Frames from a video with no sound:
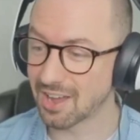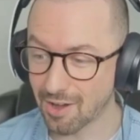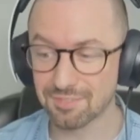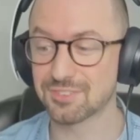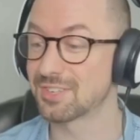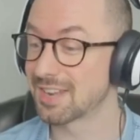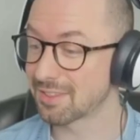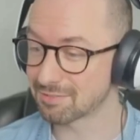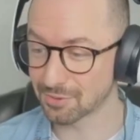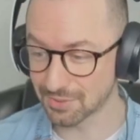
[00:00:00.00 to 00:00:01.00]
after
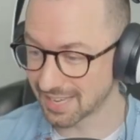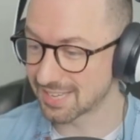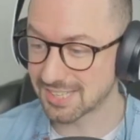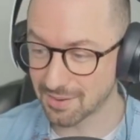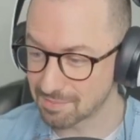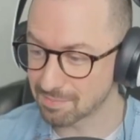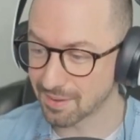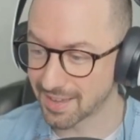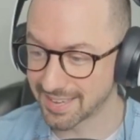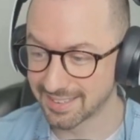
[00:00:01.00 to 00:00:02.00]
another four years going
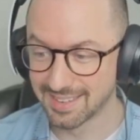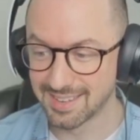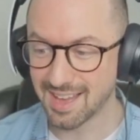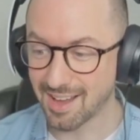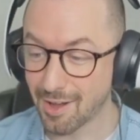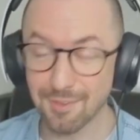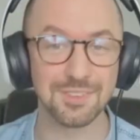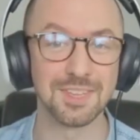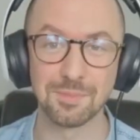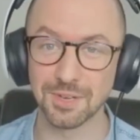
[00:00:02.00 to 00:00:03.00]
by,
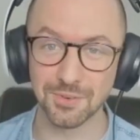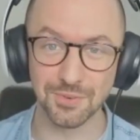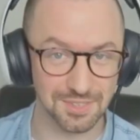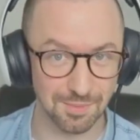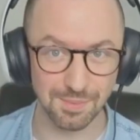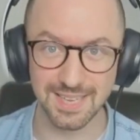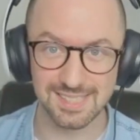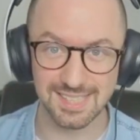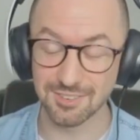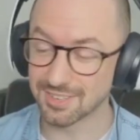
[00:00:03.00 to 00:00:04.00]
after the book was
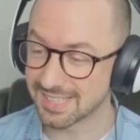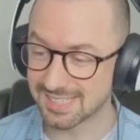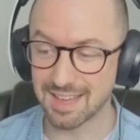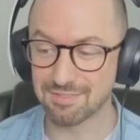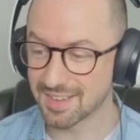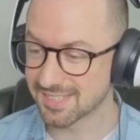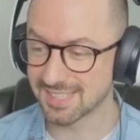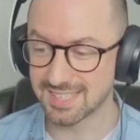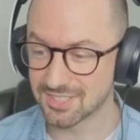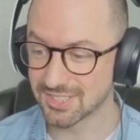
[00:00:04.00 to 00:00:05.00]
completed, or at least that first
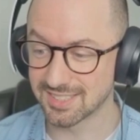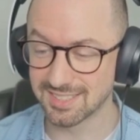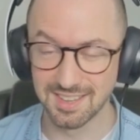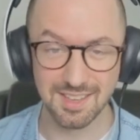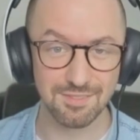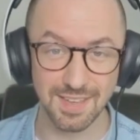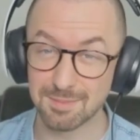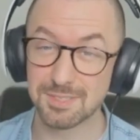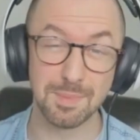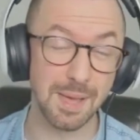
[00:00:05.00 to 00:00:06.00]
edition, for
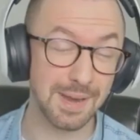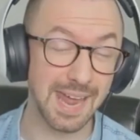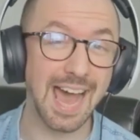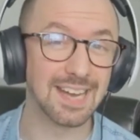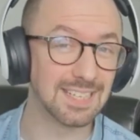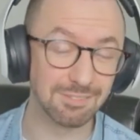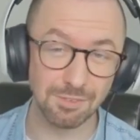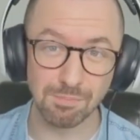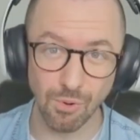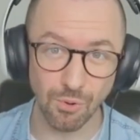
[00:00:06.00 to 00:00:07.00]
him to be able to add even
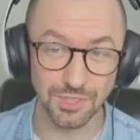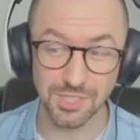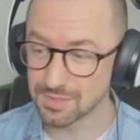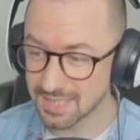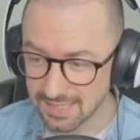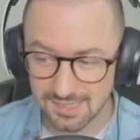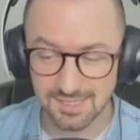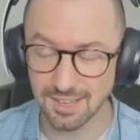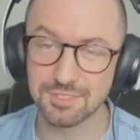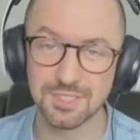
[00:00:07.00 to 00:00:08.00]
more unique
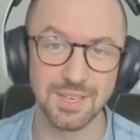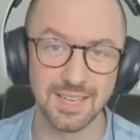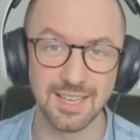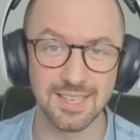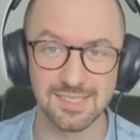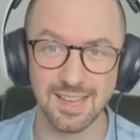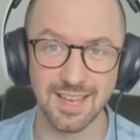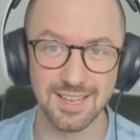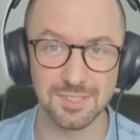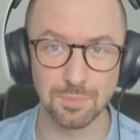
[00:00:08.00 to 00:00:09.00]
stuff to it is
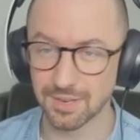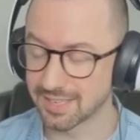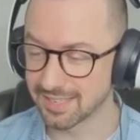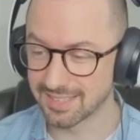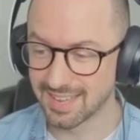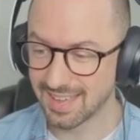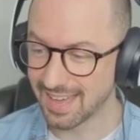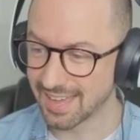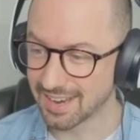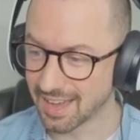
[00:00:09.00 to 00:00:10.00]
uh, is brilliant.
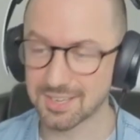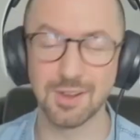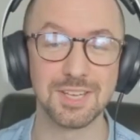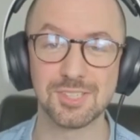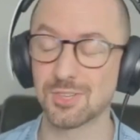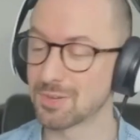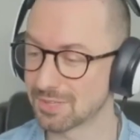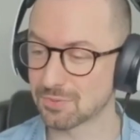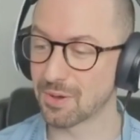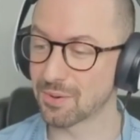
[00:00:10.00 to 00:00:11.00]
And I can only assume
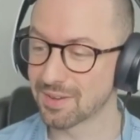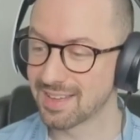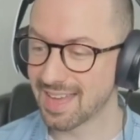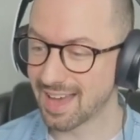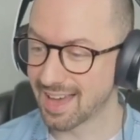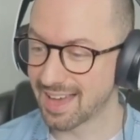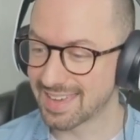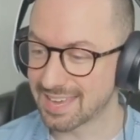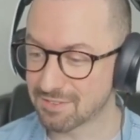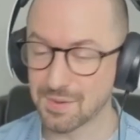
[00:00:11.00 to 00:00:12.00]
as well, uh,
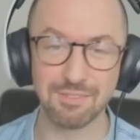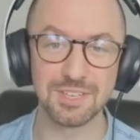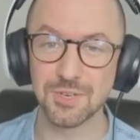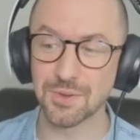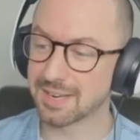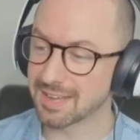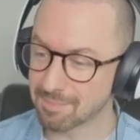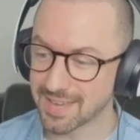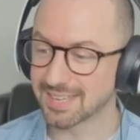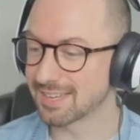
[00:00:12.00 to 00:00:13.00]
if you ever do end up
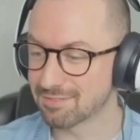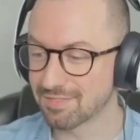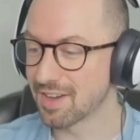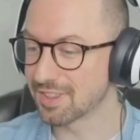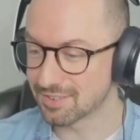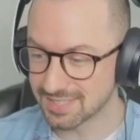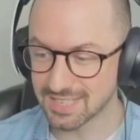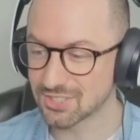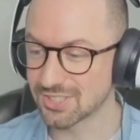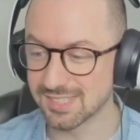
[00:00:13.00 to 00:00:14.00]
making further
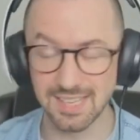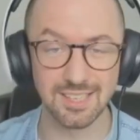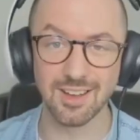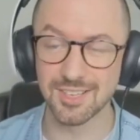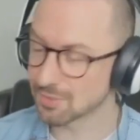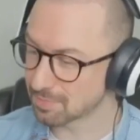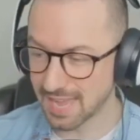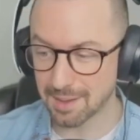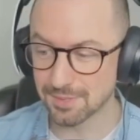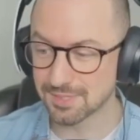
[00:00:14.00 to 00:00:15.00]
editions, then guys will be
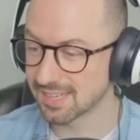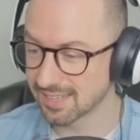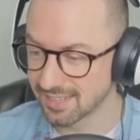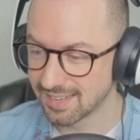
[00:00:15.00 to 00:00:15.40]
able to